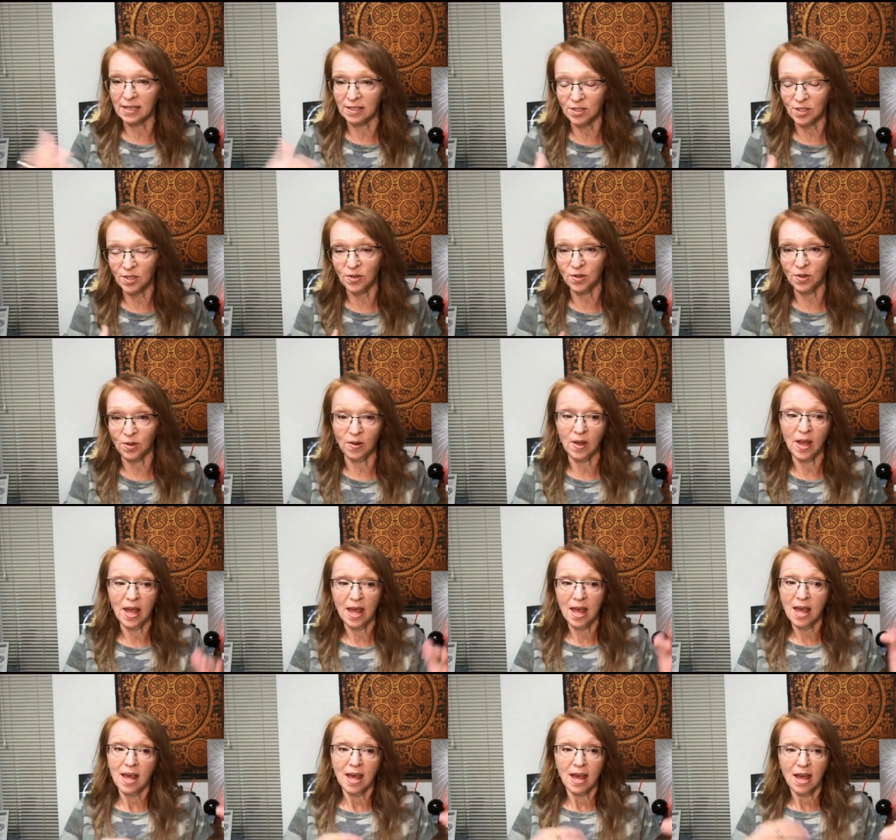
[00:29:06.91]
So you
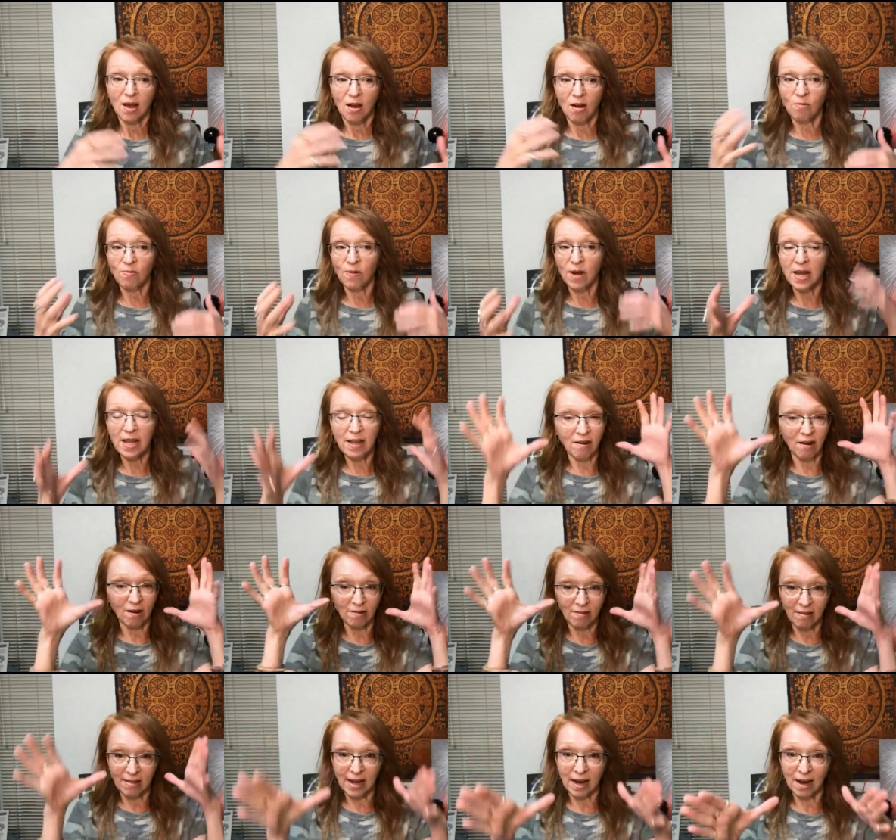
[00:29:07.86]
already are
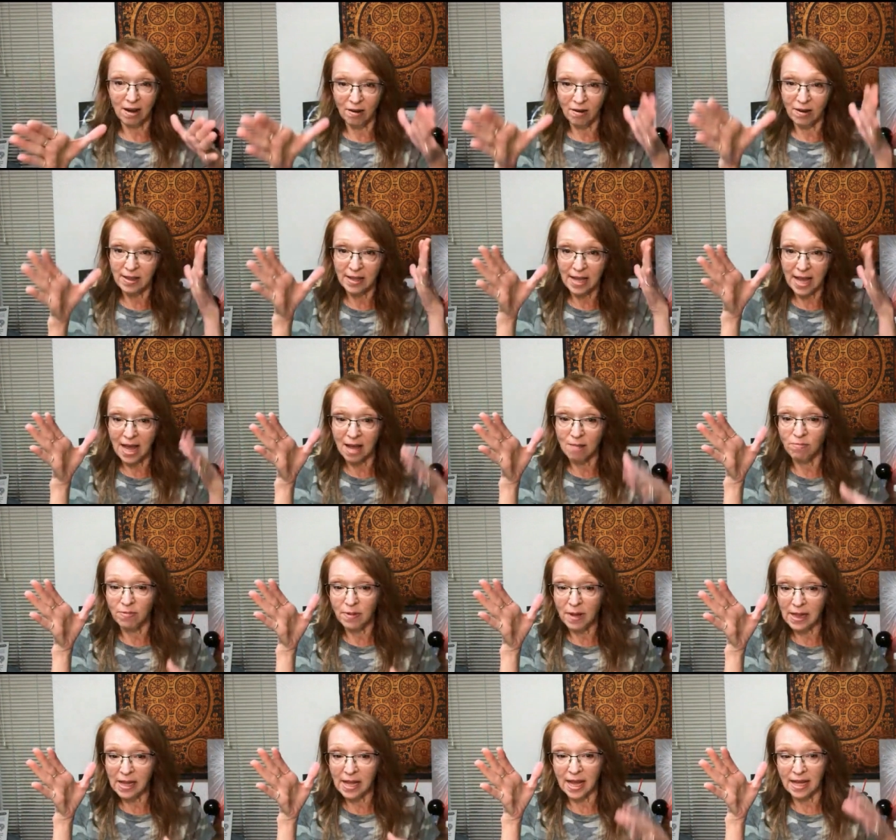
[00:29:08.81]
there in that
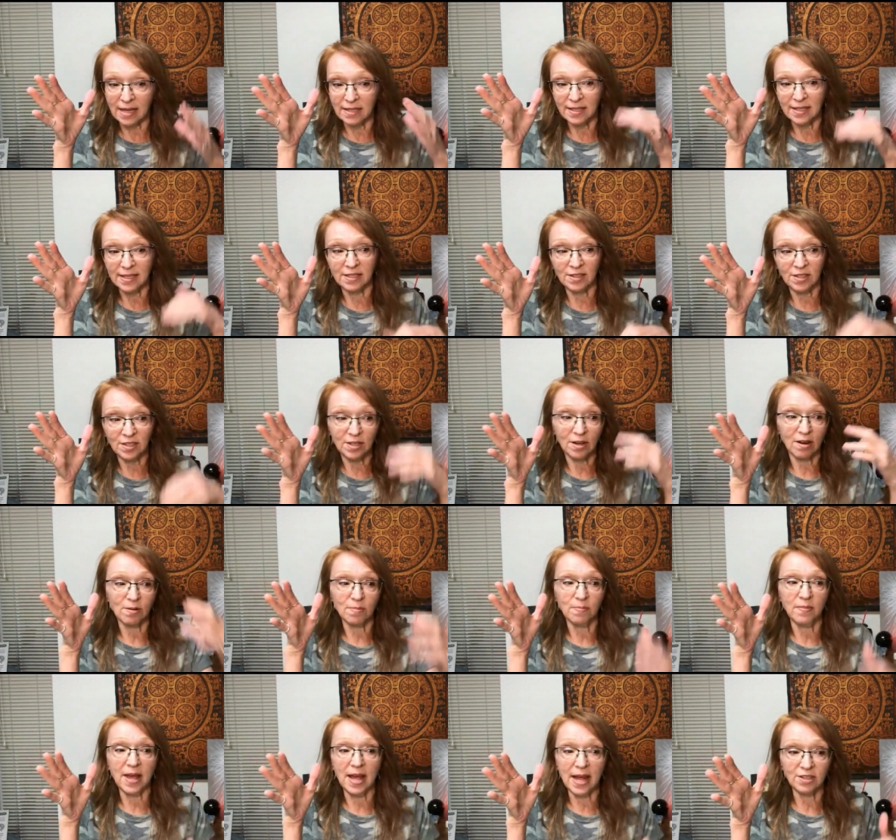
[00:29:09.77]
place, and start
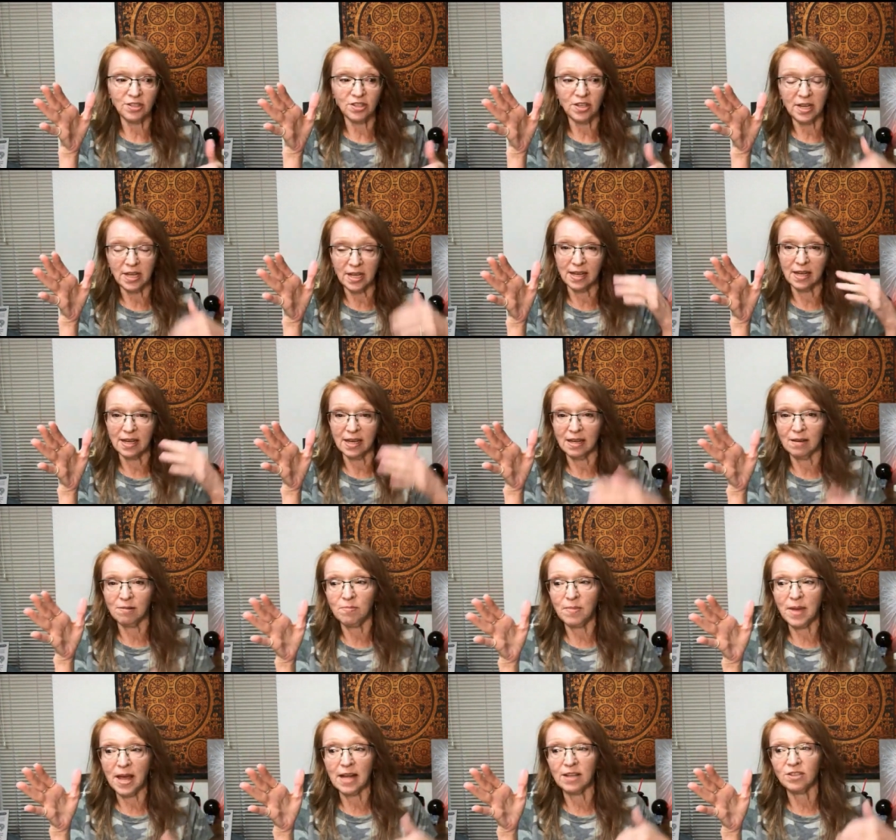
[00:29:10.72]
imagining it, and
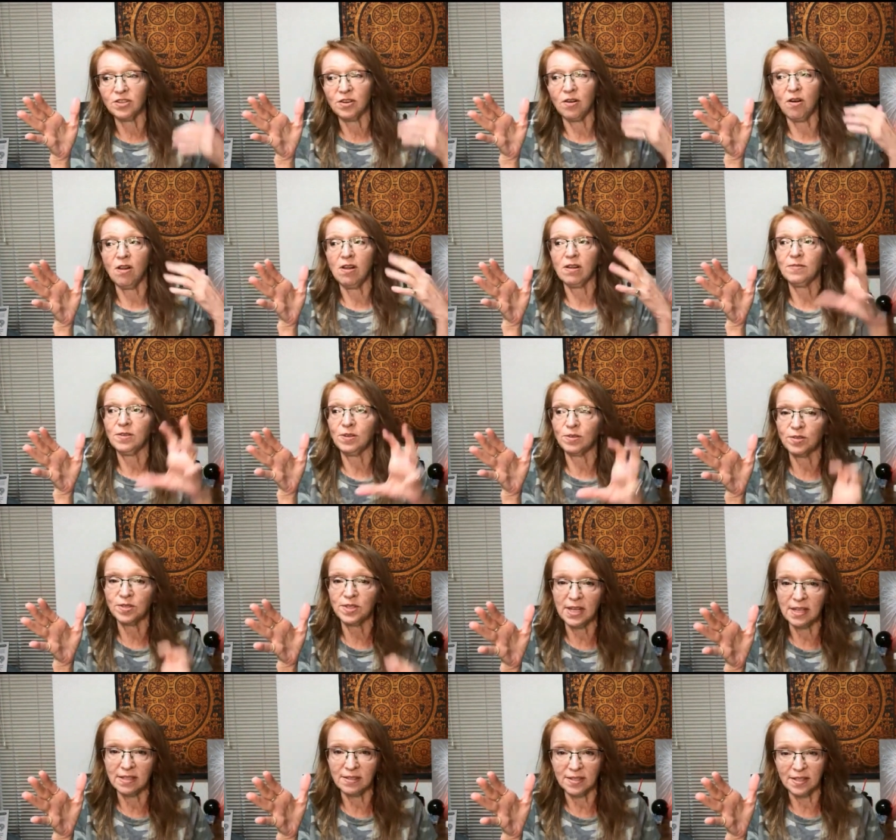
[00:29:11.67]
imagine all of your
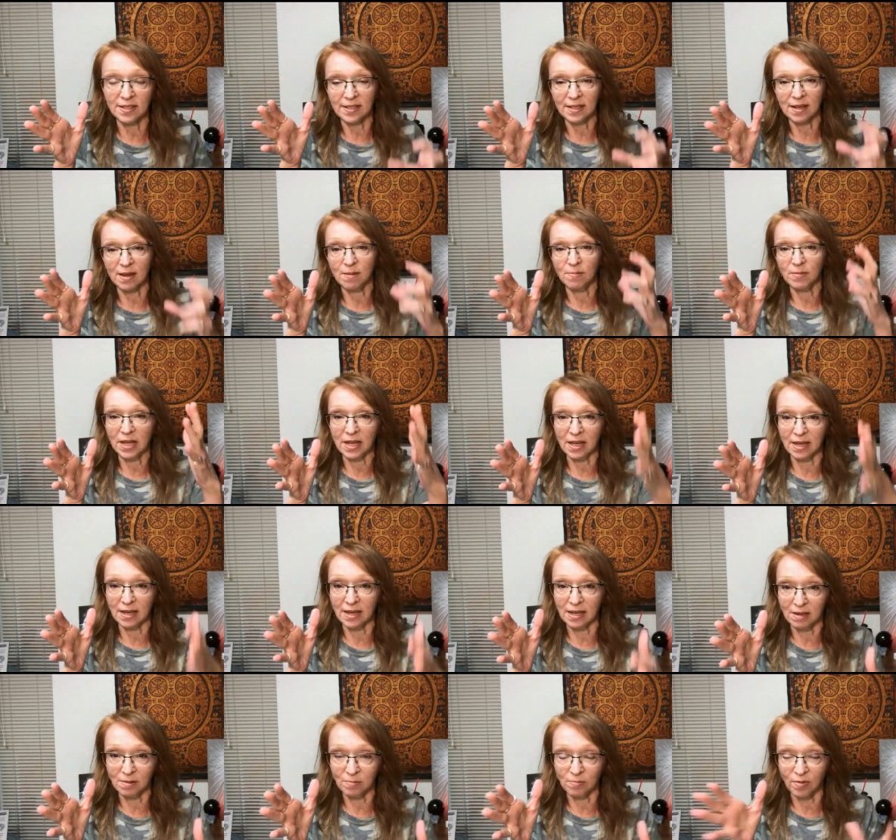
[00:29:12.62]
senses coming in
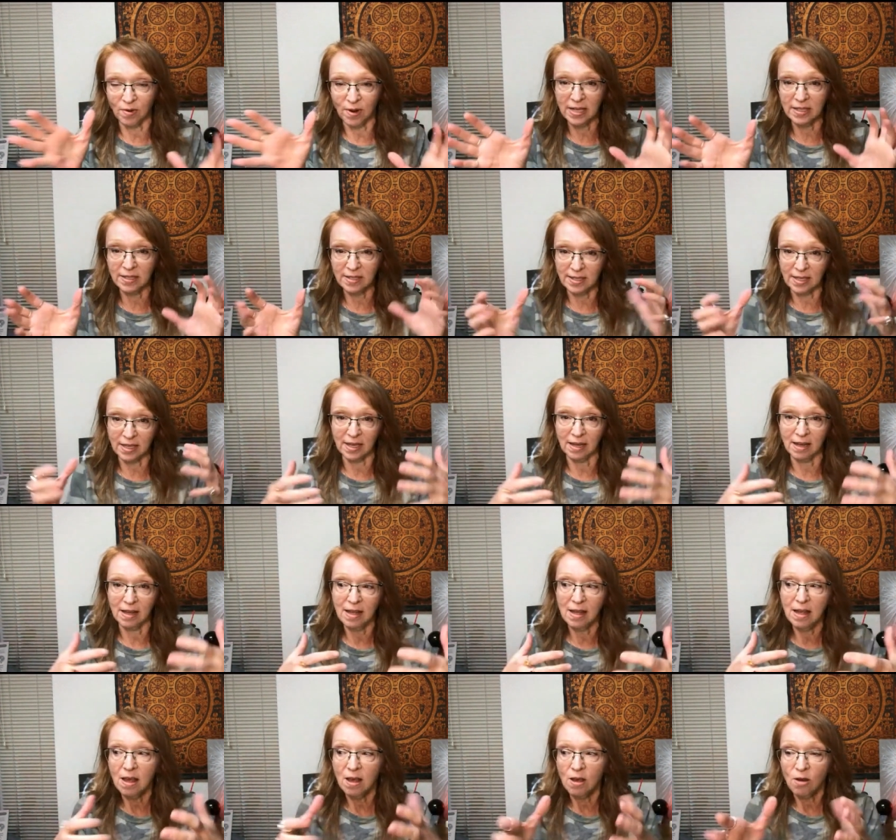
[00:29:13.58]
and embracing
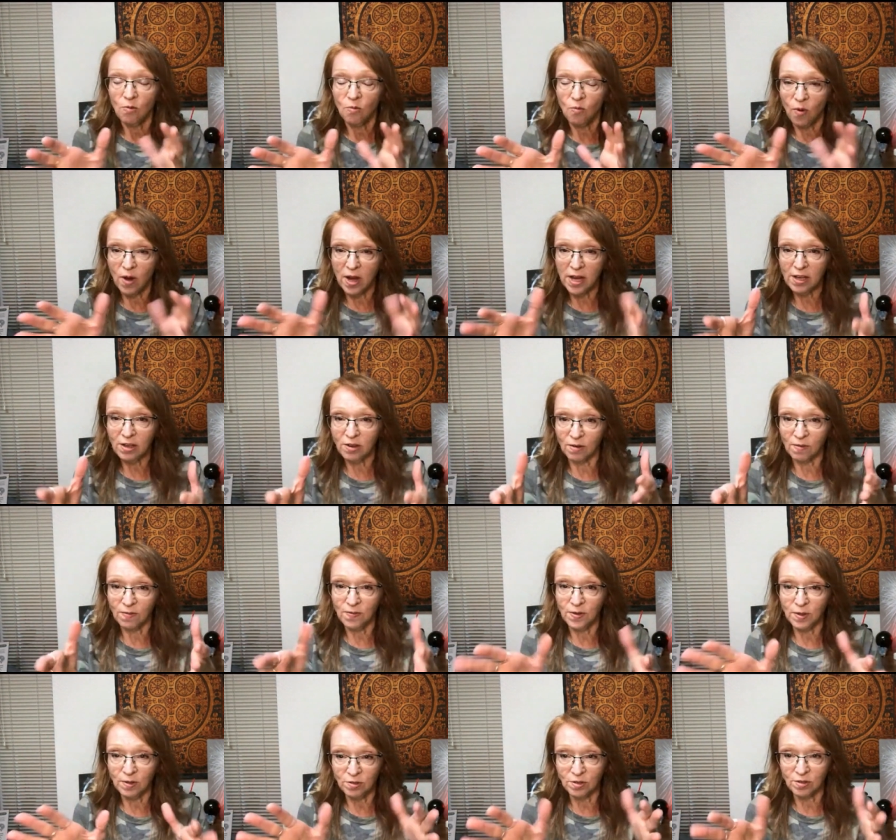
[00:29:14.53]
what your
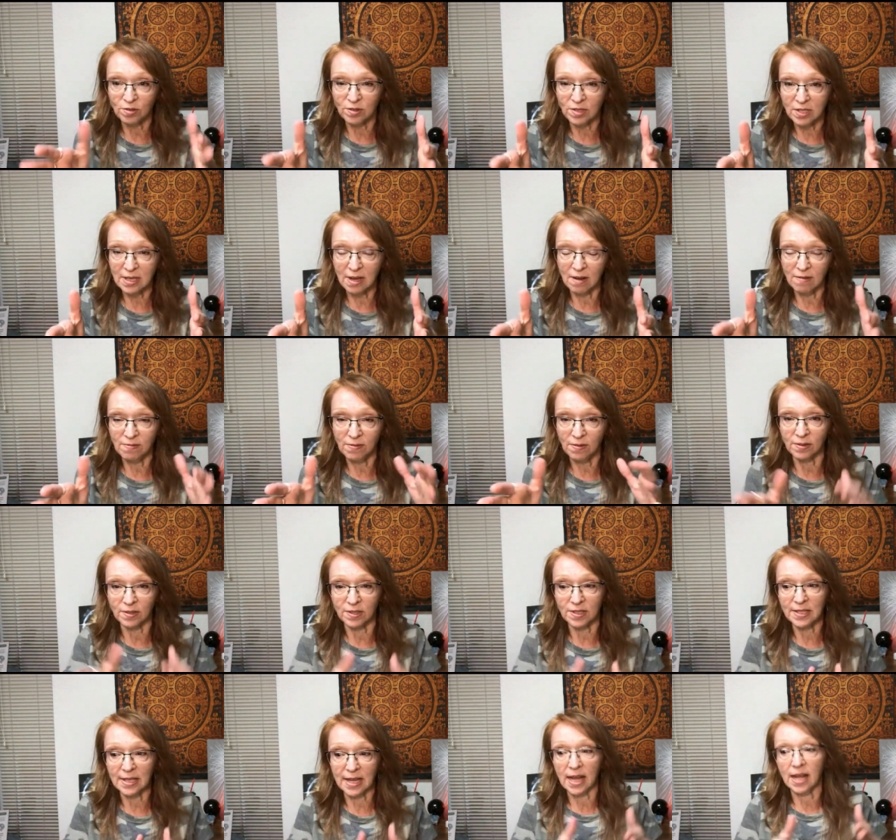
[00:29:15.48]
future self
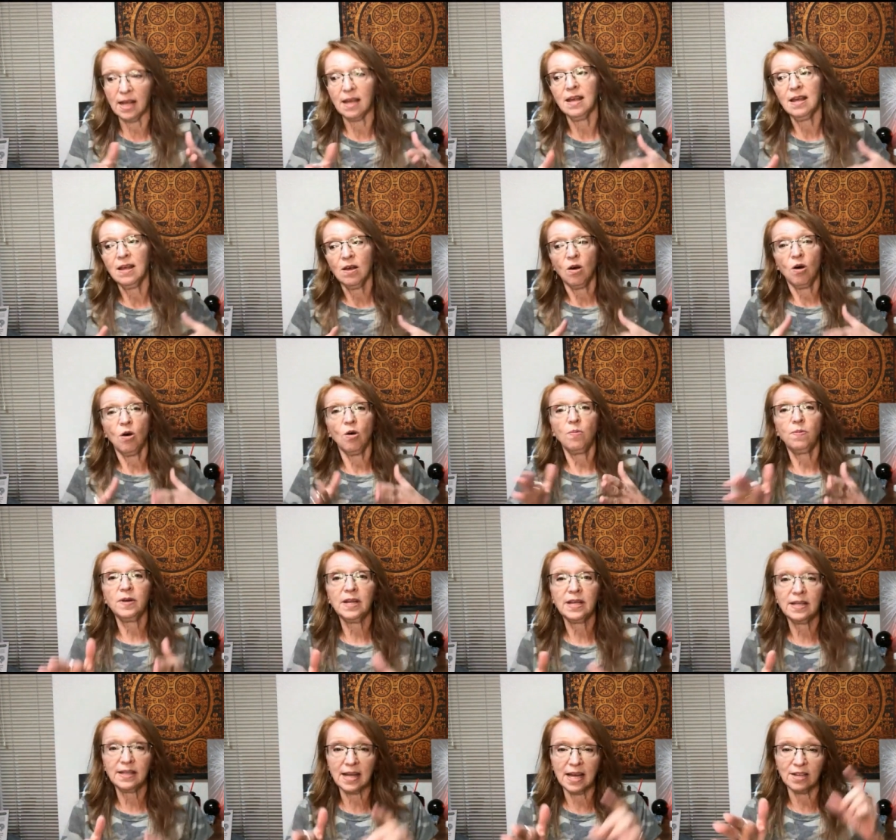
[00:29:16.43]
looks like,
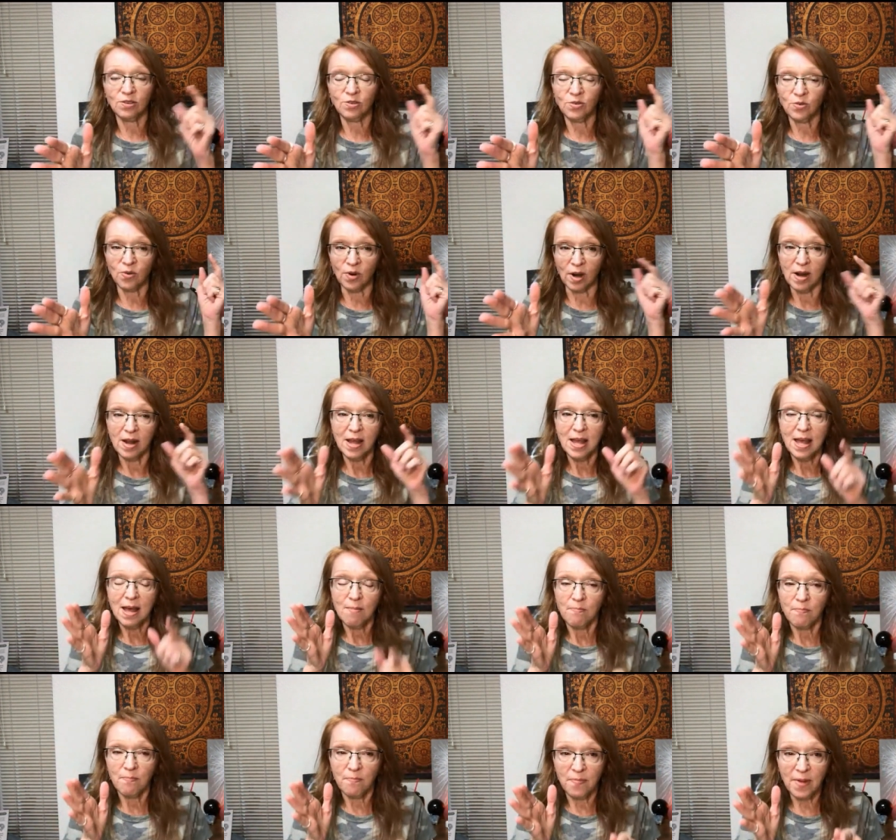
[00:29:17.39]
opening that door.
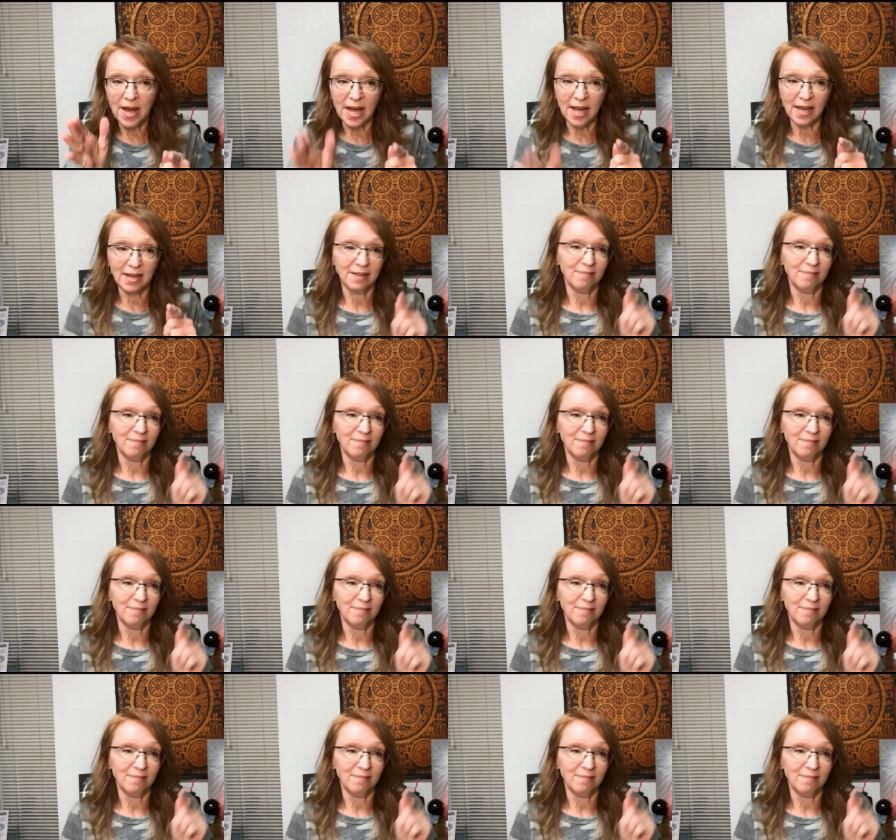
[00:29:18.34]
But